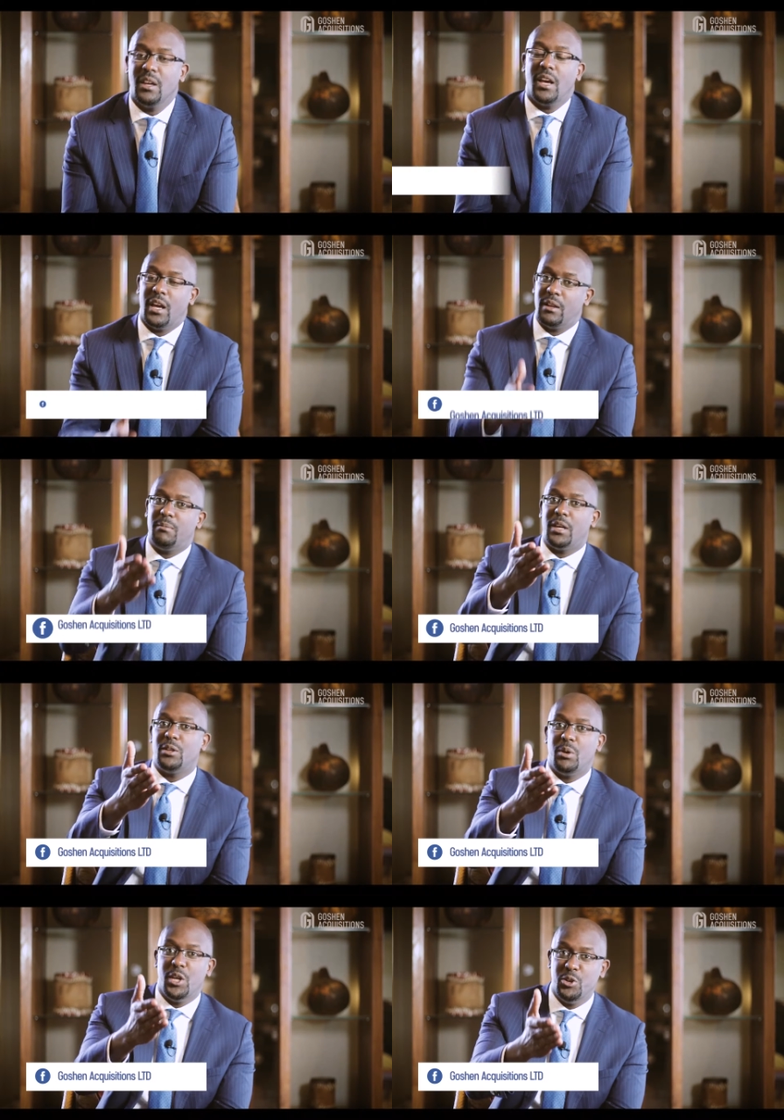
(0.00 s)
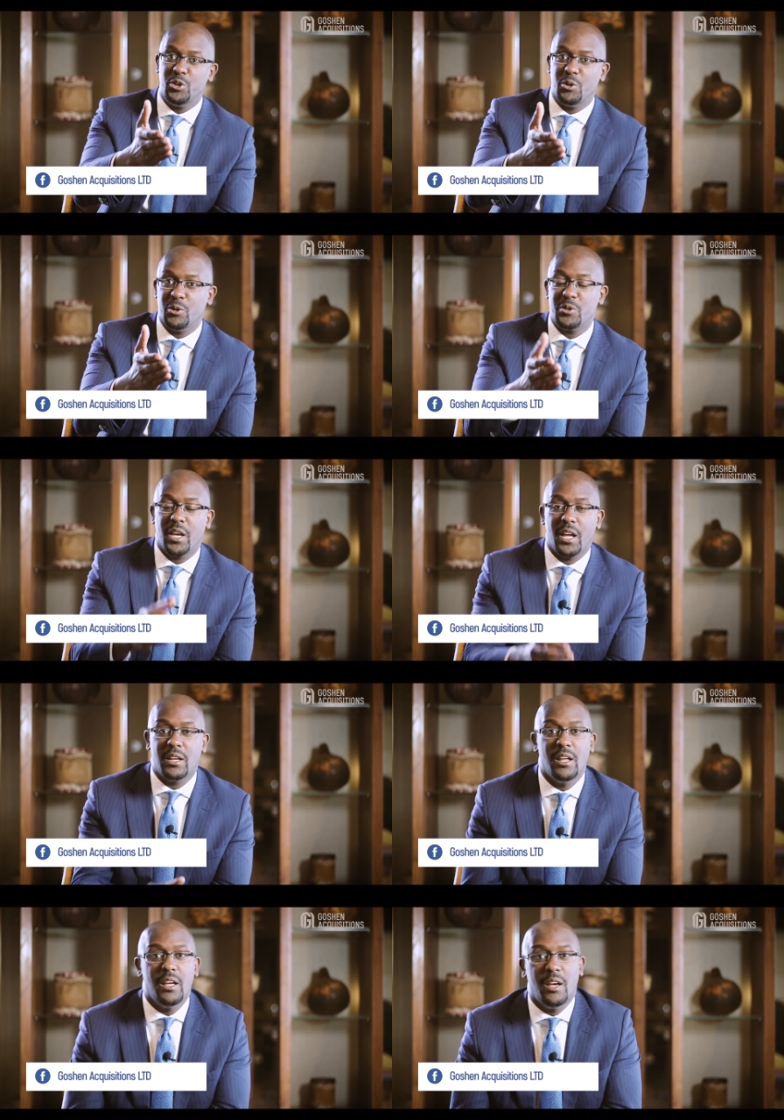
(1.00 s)
And by the way, you should also
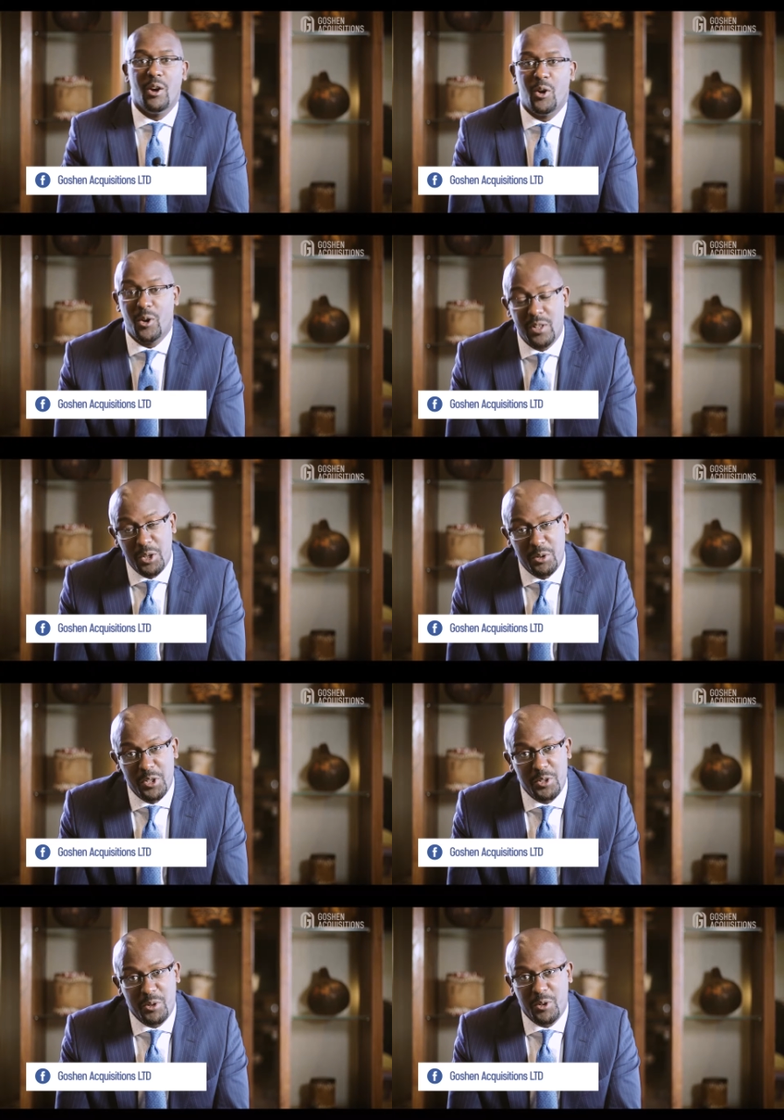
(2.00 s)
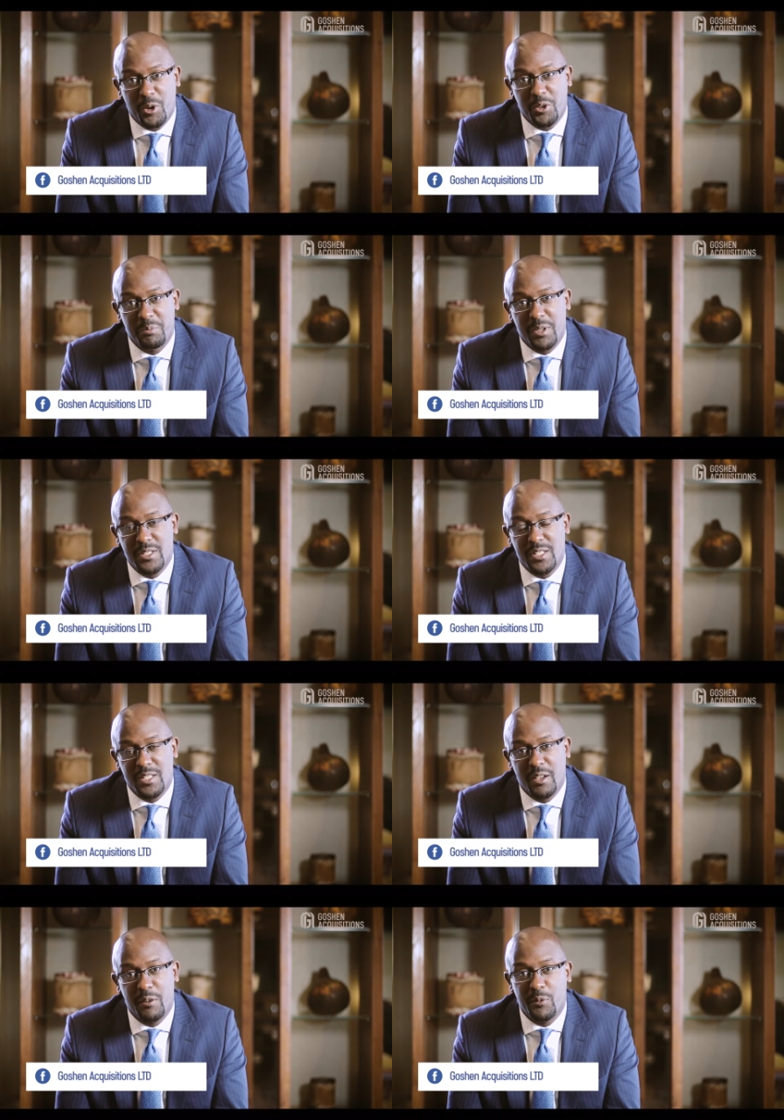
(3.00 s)
get all the original documents
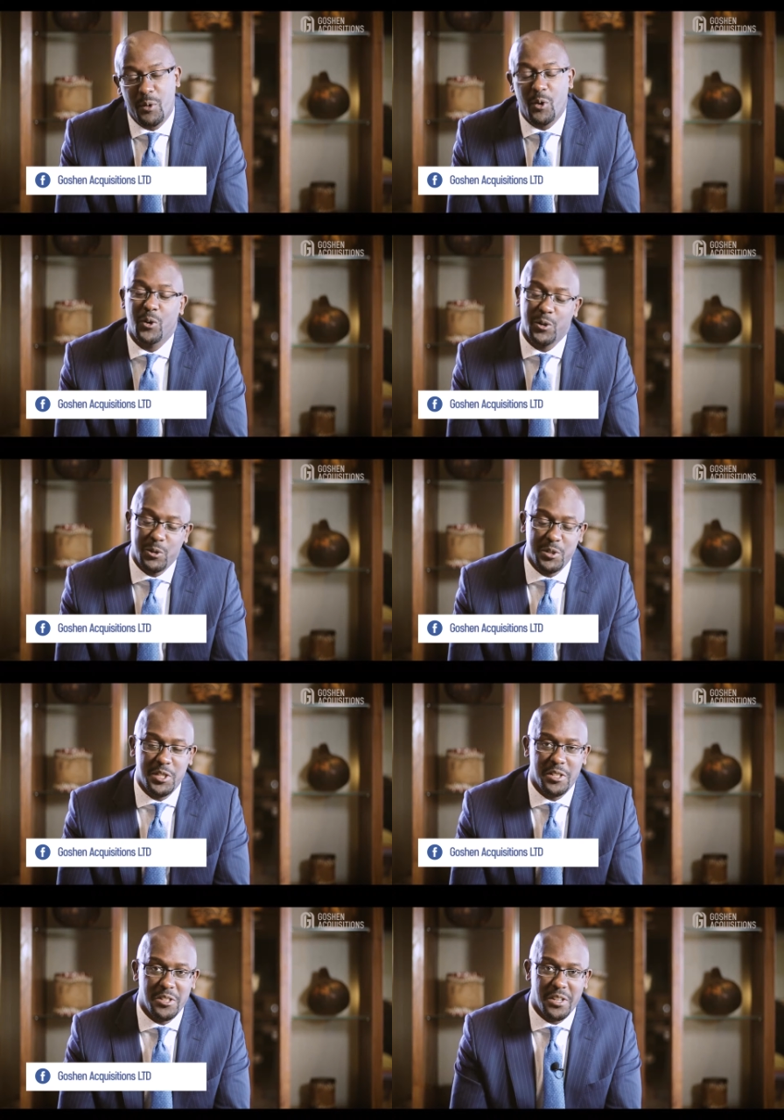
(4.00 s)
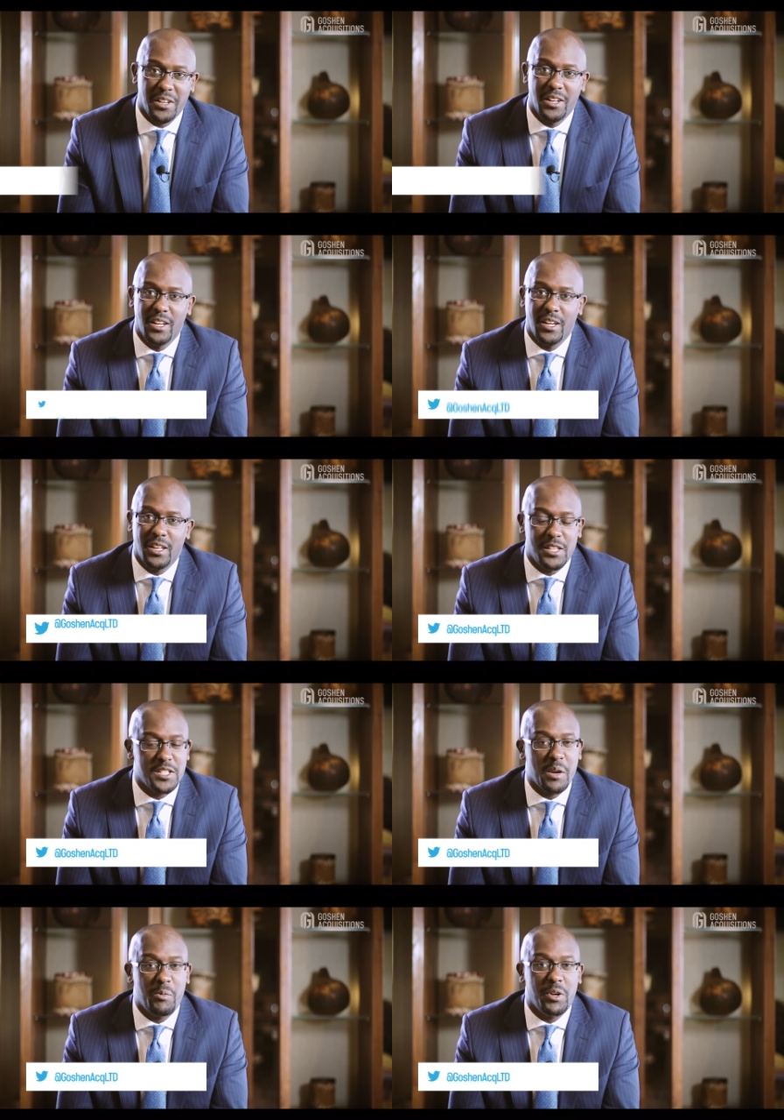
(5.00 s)
for all those children in the
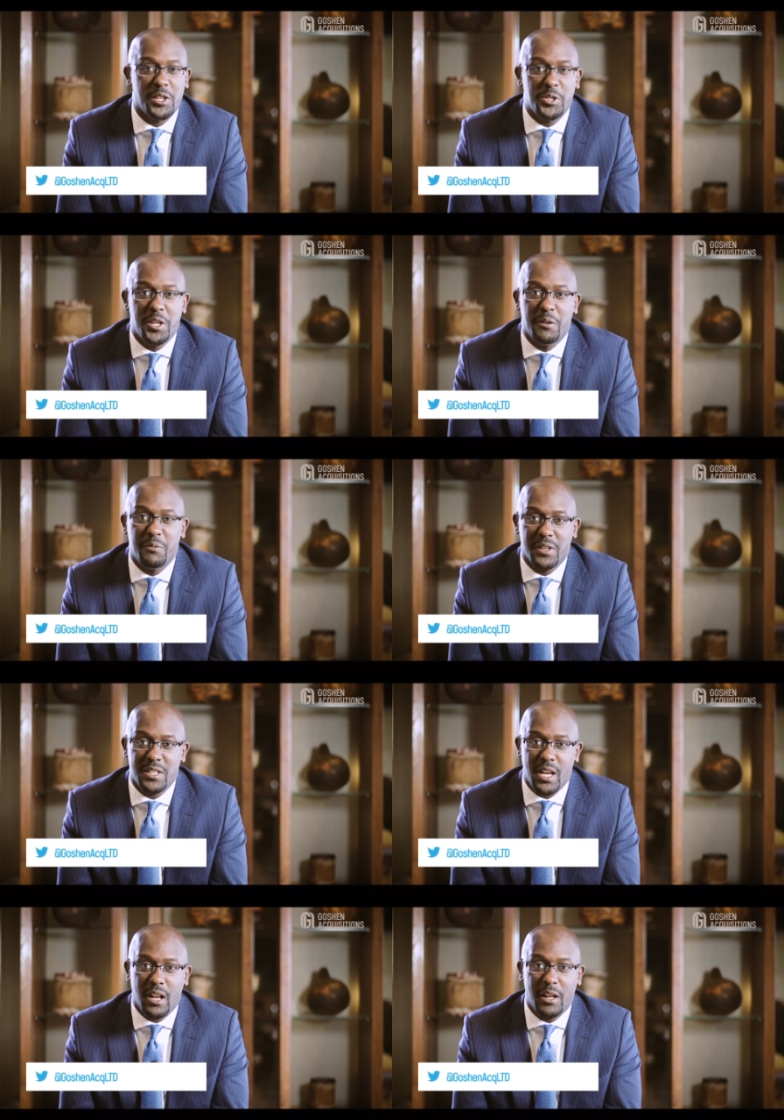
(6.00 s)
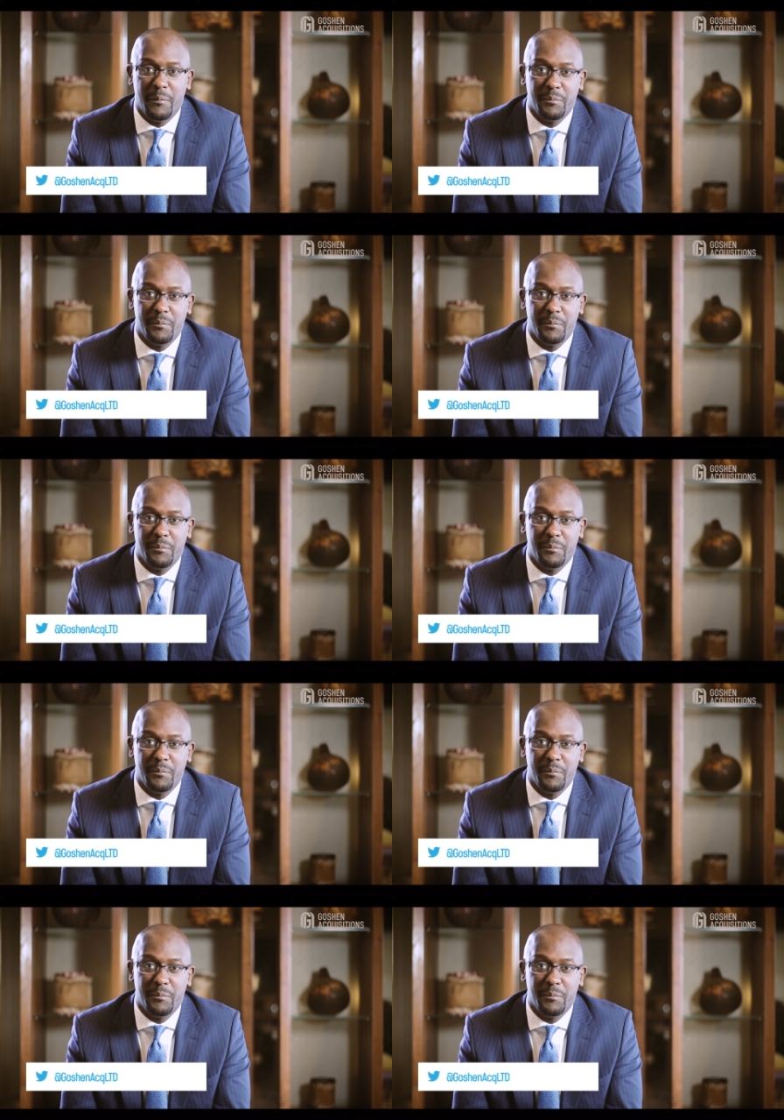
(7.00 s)
same way that you did for the seller.